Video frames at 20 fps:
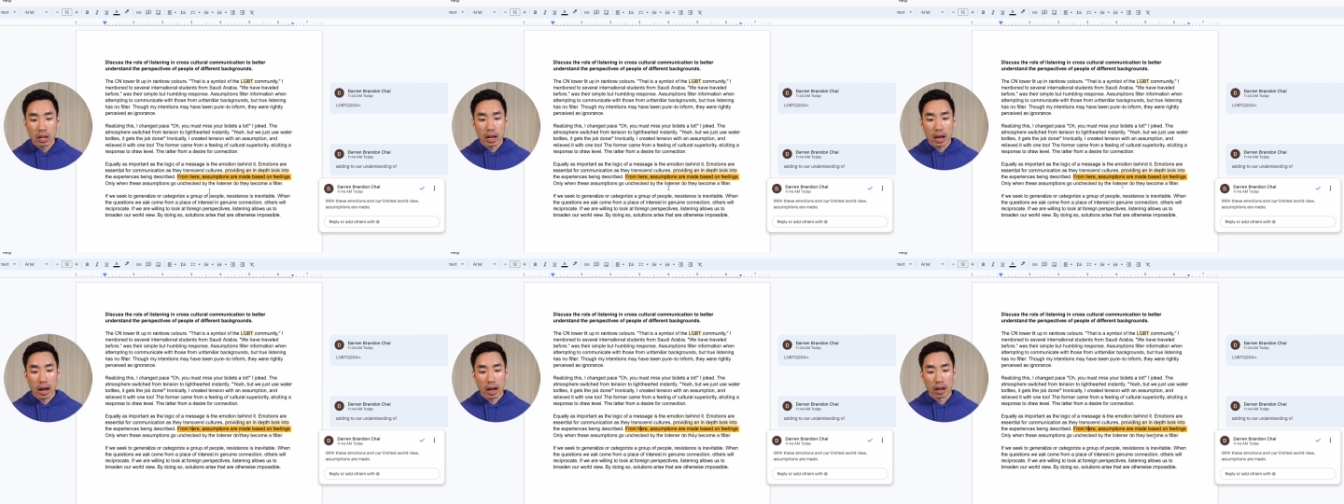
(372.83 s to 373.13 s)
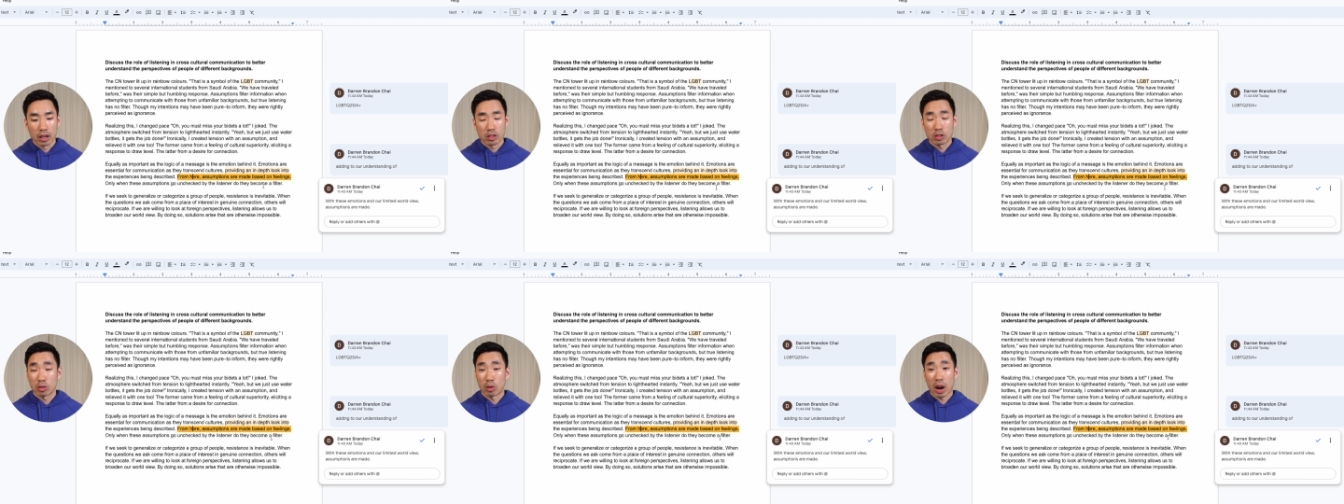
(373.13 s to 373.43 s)

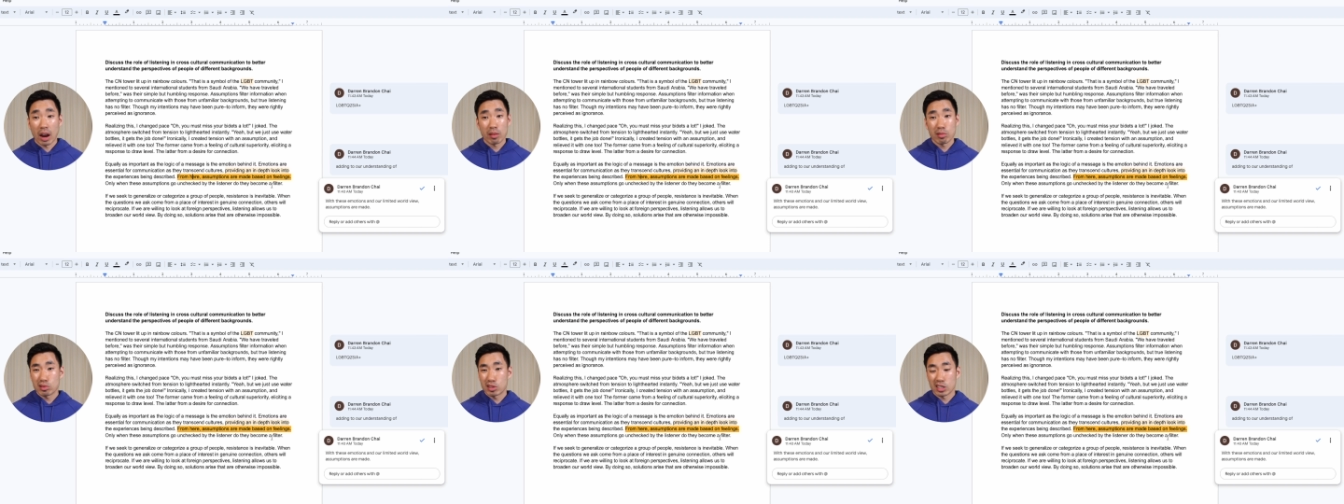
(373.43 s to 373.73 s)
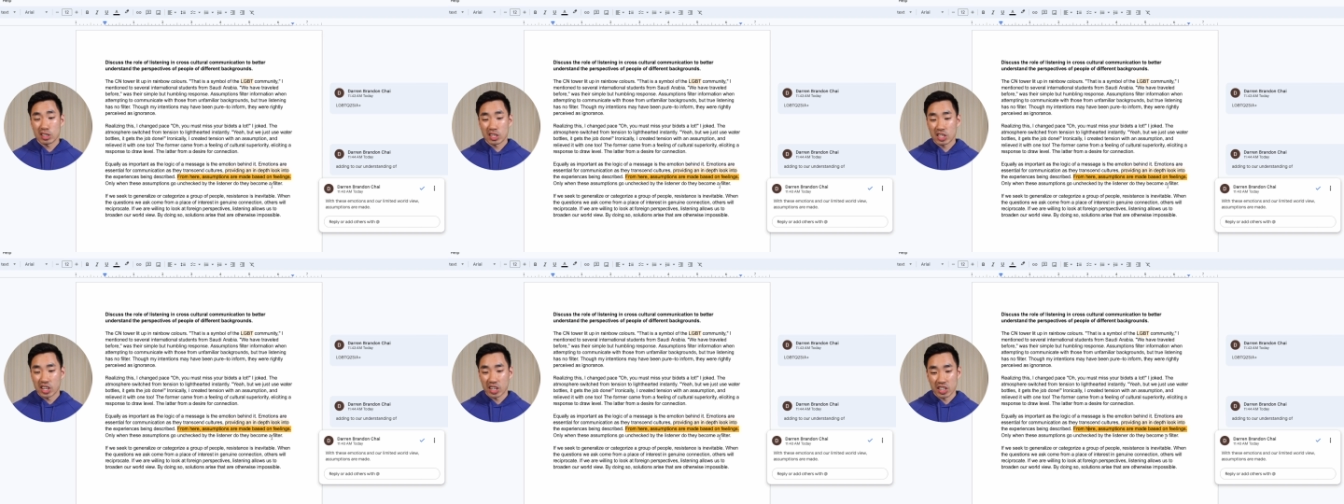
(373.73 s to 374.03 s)
Uh, so I would
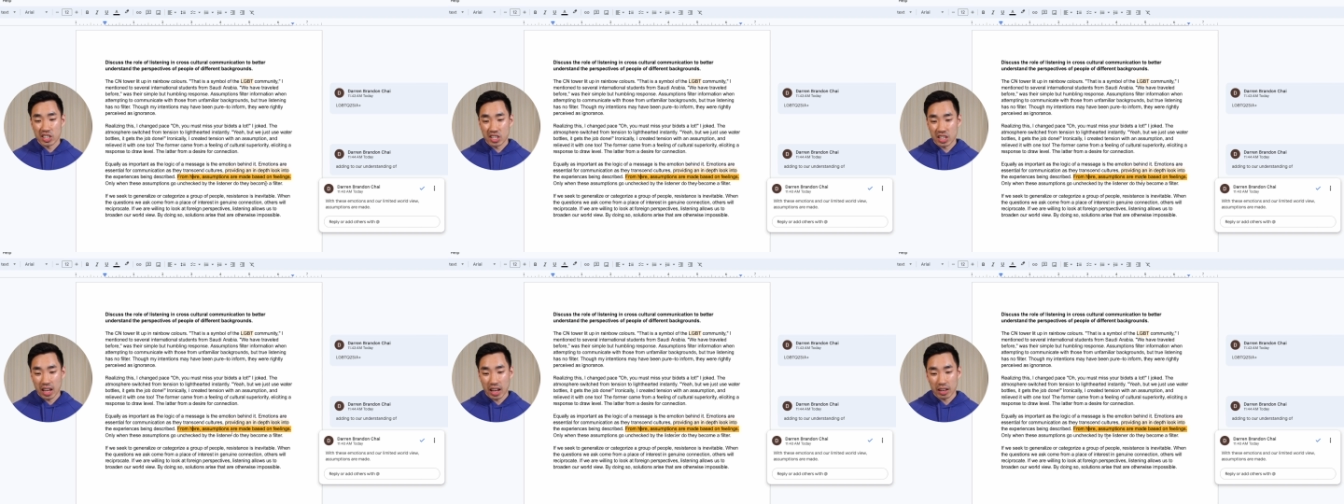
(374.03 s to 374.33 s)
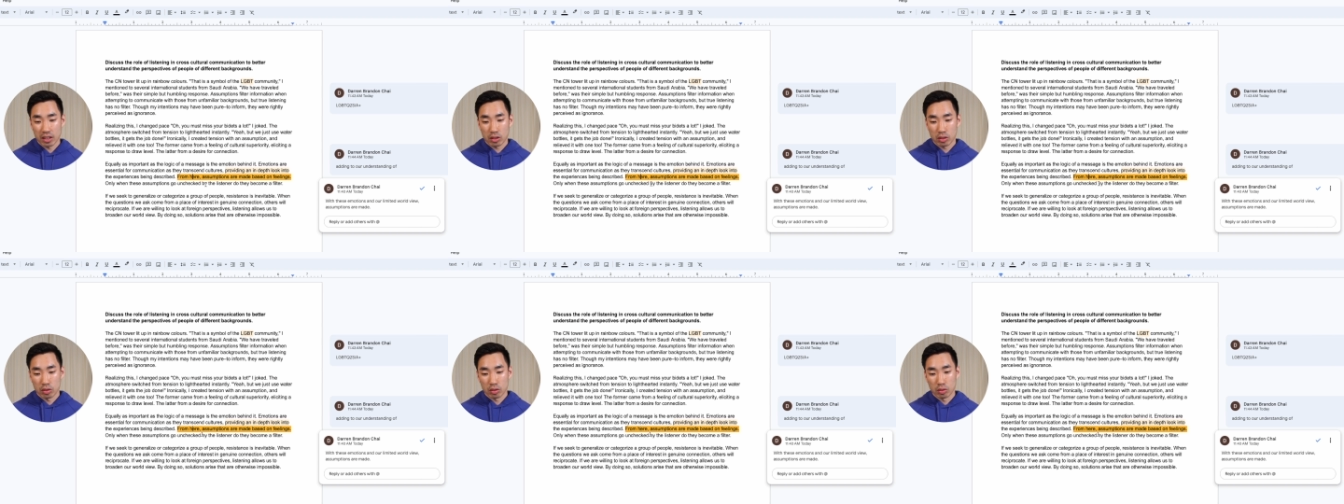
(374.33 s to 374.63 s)
just change
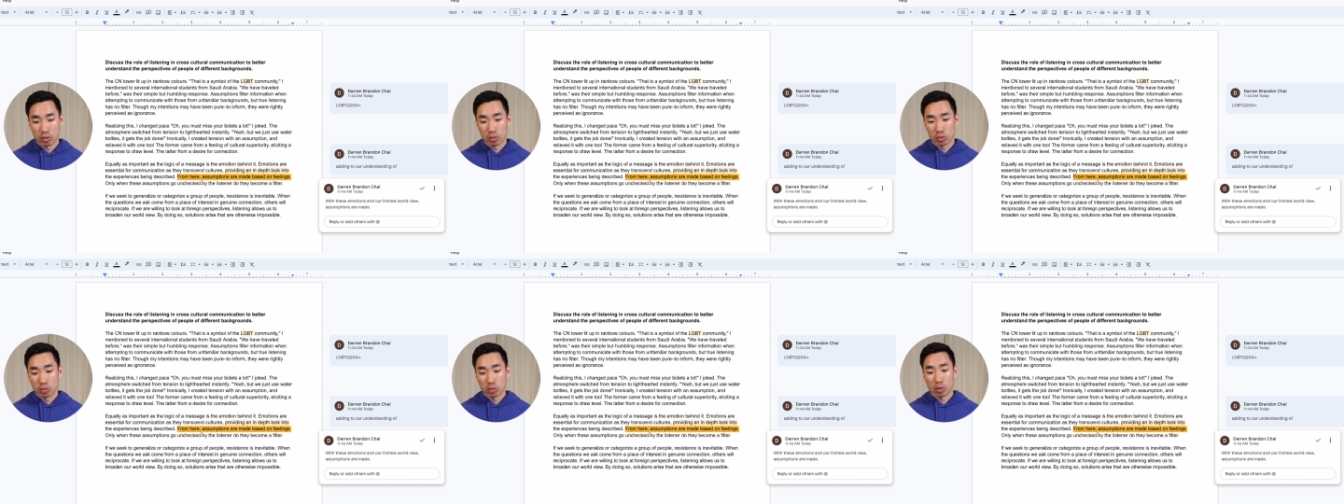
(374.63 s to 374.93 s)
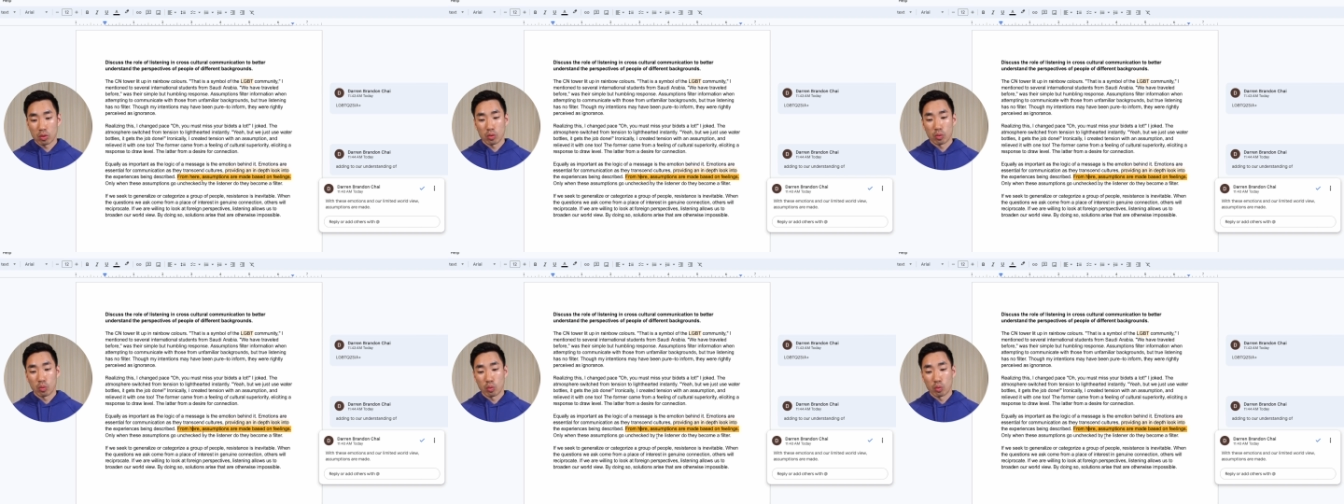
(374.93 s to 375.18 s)
that to,